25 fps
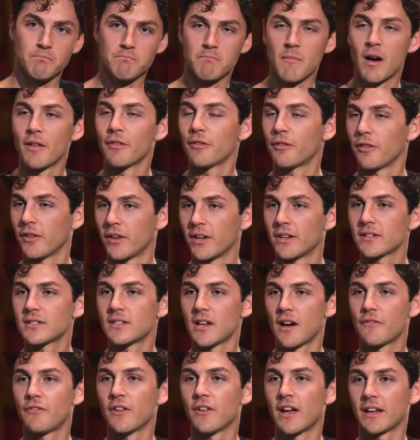monthly,
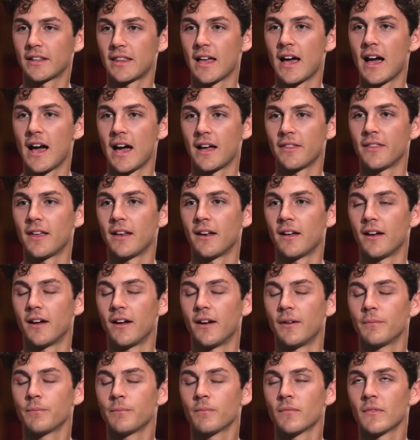stuff like that, and
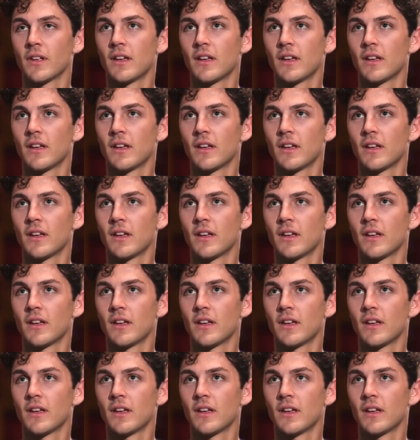then